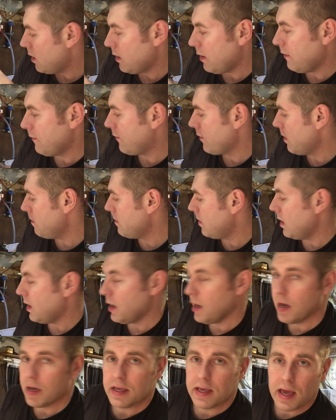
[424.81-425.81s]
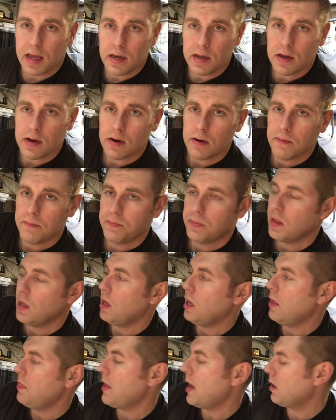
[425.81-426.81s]
uh, from Kent here,
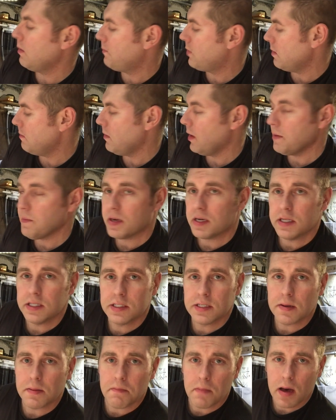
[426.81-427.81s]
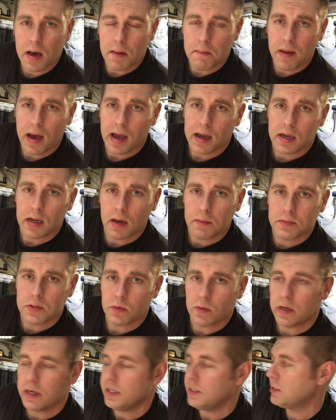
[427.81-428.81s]
and that'll put my magnesium back up
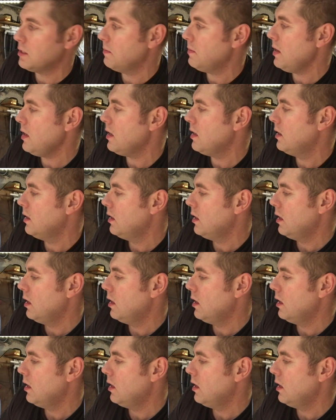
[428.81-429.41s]
to where it needs to be.